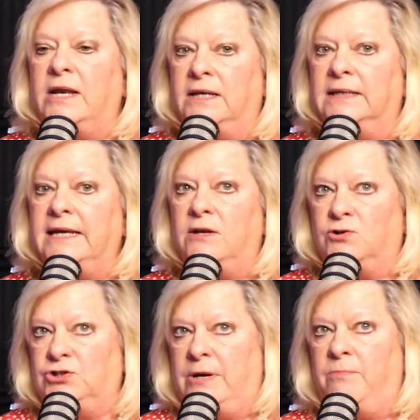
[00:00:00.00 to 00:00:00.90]
in
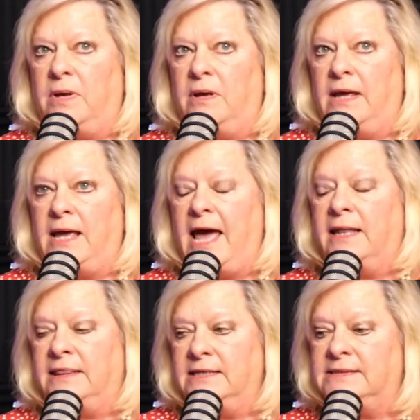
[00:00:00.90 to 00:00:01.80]
leadership
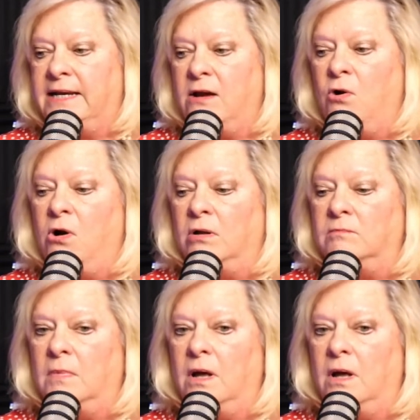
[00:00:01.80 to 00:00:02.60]
at the City Hall.